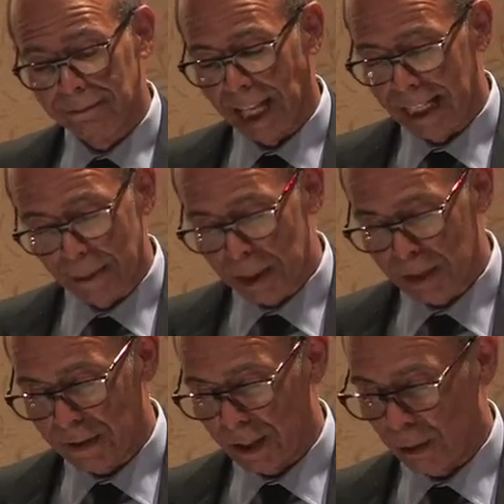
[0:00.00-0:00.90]
and they must
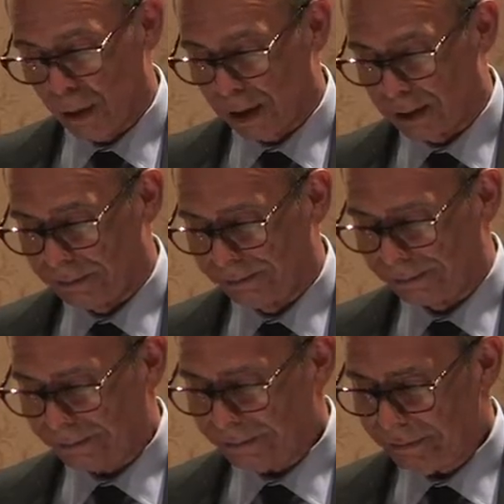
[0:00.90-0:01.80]
have done the work.
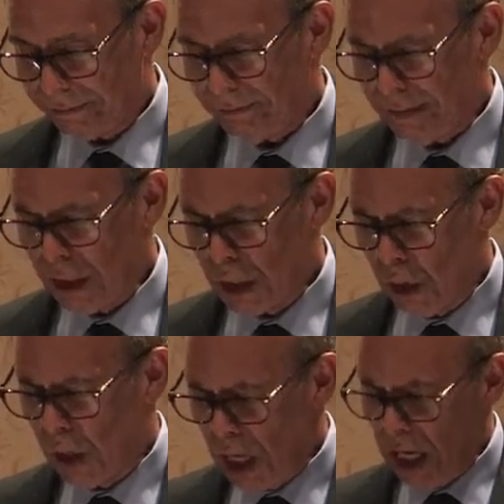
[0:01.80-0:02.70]
So
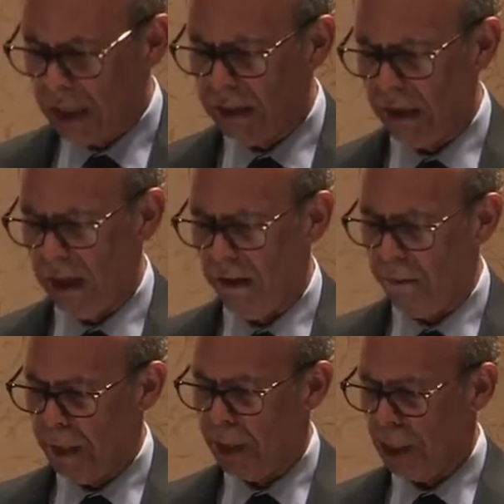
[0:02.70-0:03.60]
good of
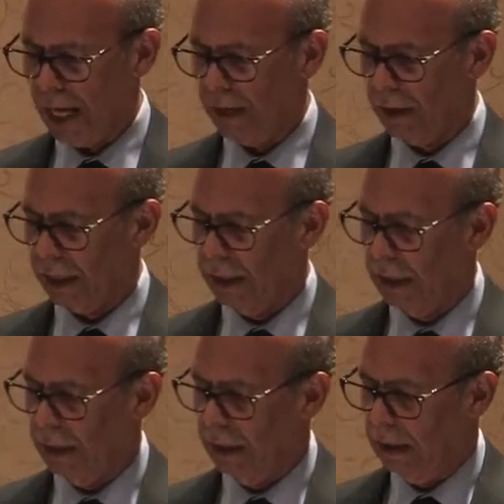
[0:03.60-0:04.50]
Ms. Shetterly
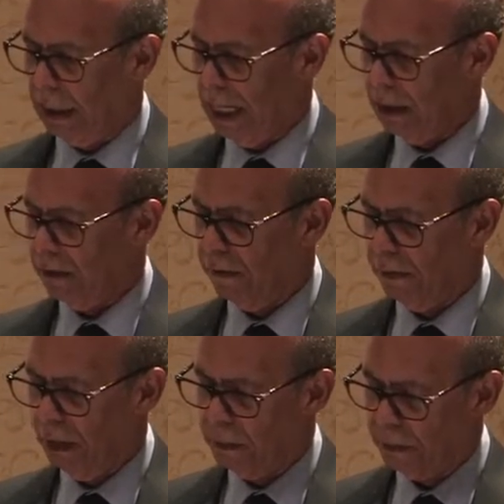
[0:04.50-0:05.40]
and of the
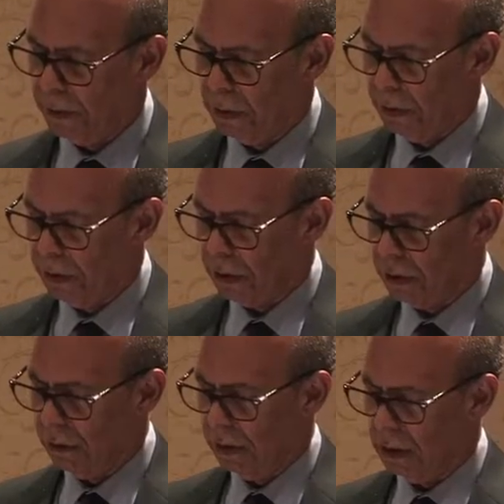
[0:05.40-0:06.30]
film's producers,
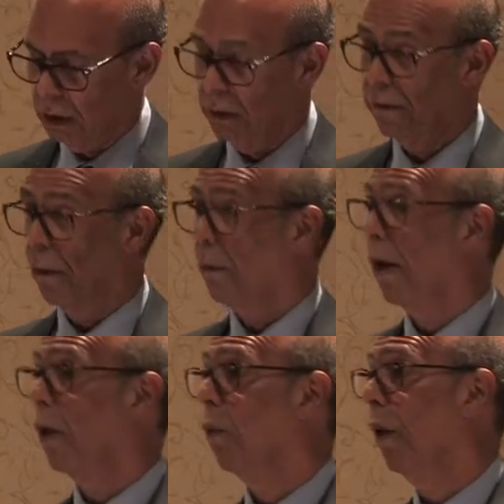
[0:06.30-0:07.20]
who include
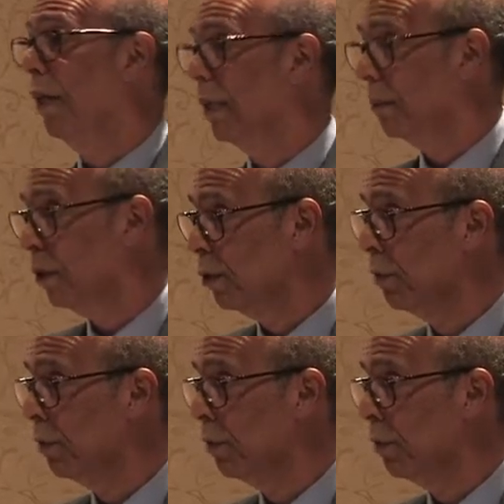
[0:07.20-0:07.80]
Pharrell Williams, who's